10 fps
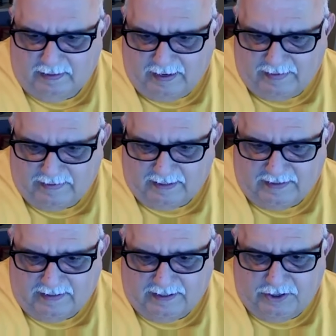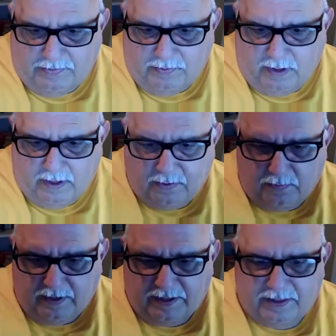Let us continue
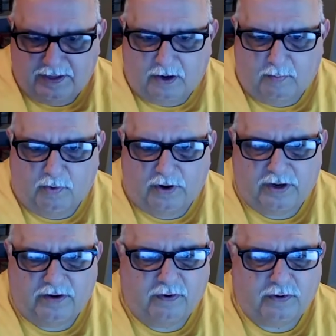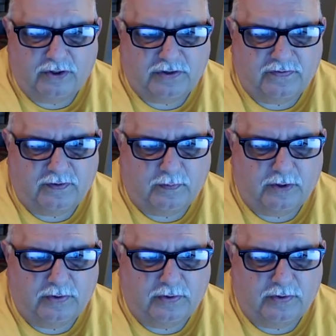with our morning devotion from